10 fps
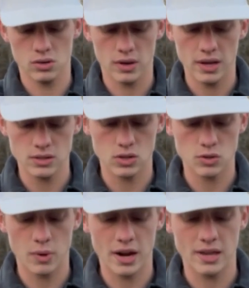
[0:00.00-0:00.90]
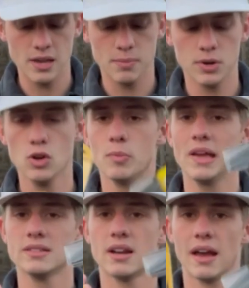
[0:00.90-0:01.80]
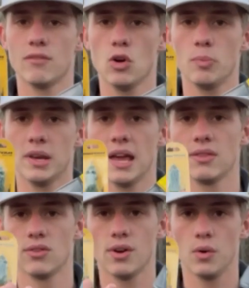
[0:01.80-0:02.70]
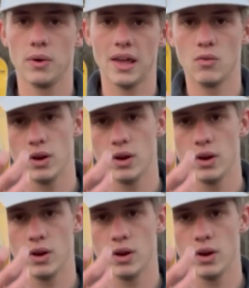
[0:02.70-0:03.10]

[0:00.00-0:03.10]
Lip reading: Okay, it's also where I keep new baits that I haven't opened yet. So Ned